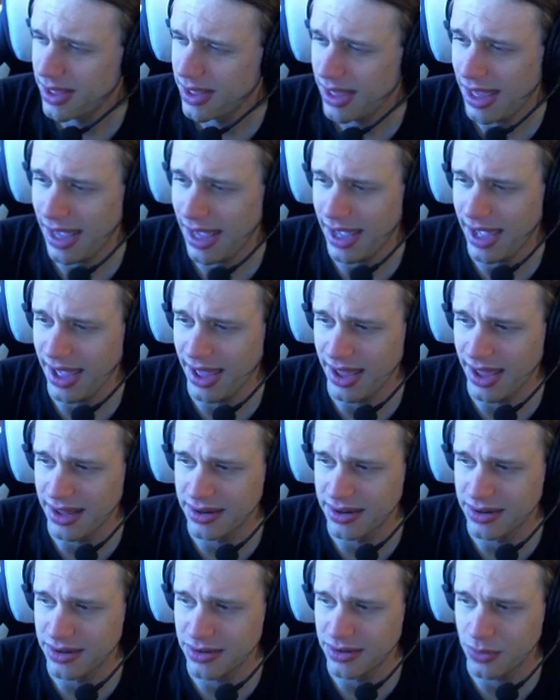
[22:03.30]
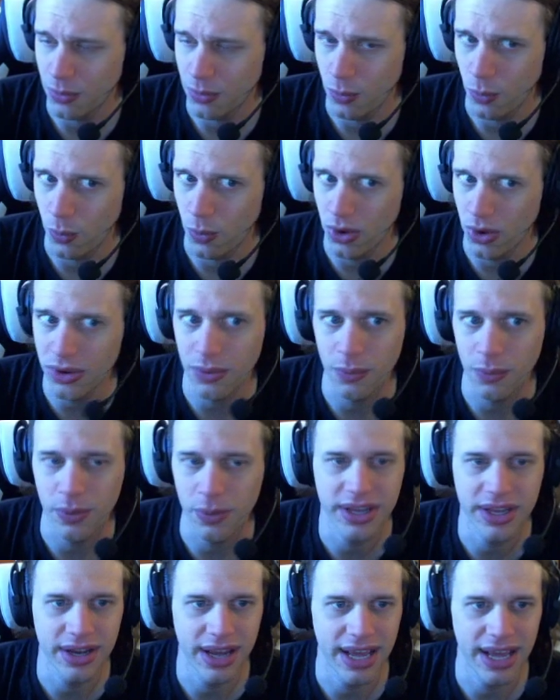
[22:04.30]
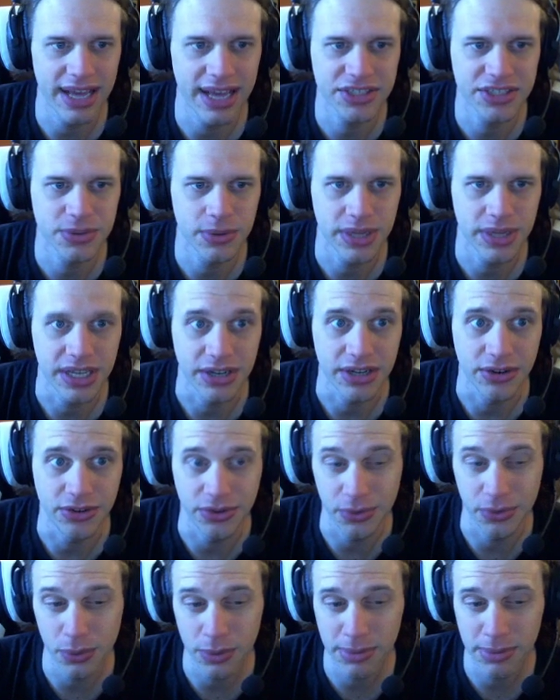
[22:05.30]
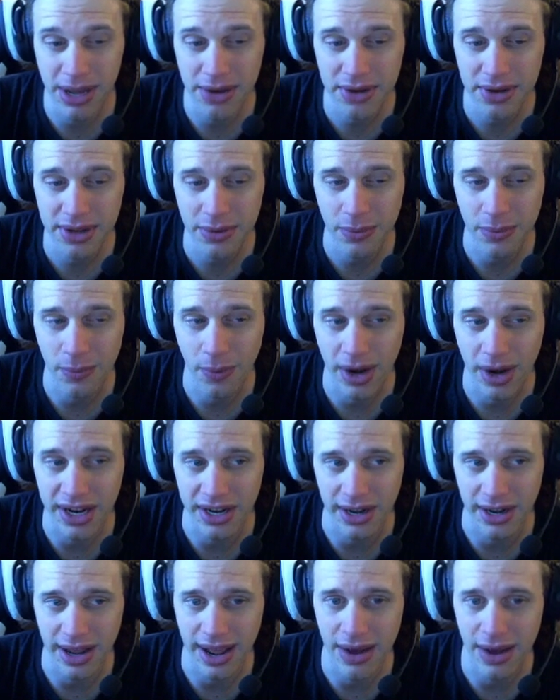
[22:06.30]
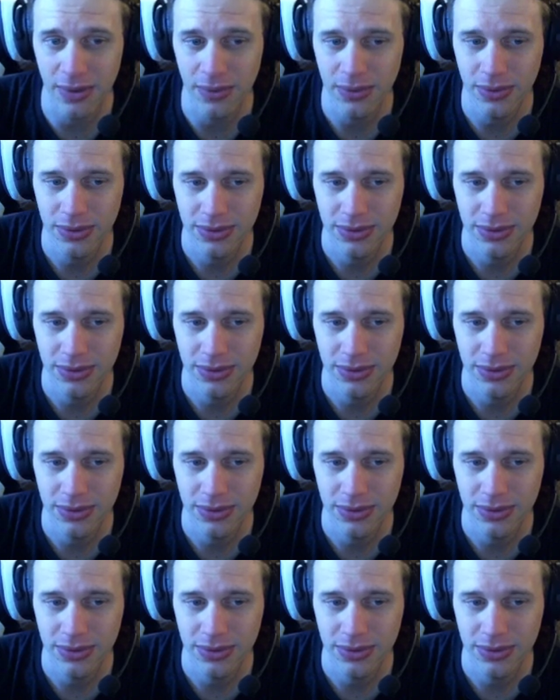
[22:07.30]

and what we can actually do about it right now,